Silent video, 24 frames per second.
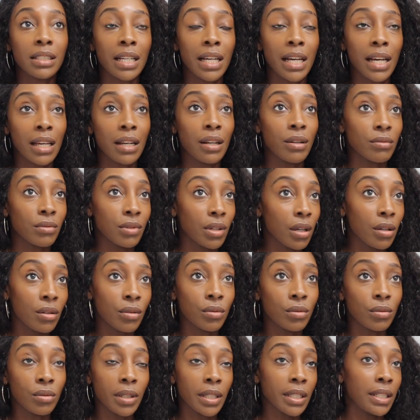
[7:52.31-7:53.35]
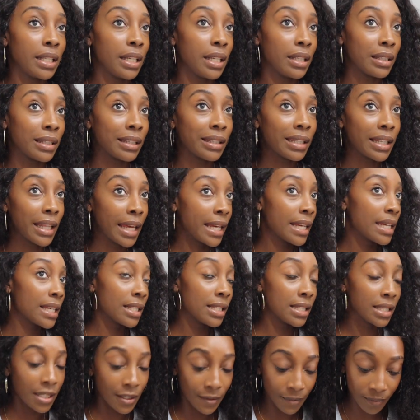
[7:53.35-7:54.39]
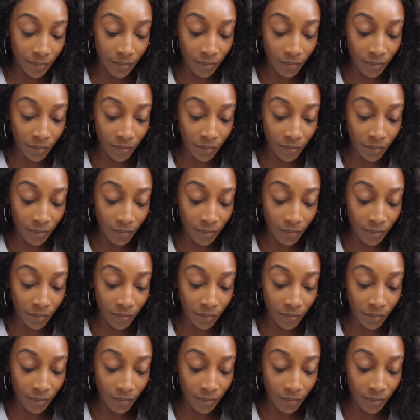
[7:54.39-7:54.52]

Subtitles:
I don't know. And then the lace,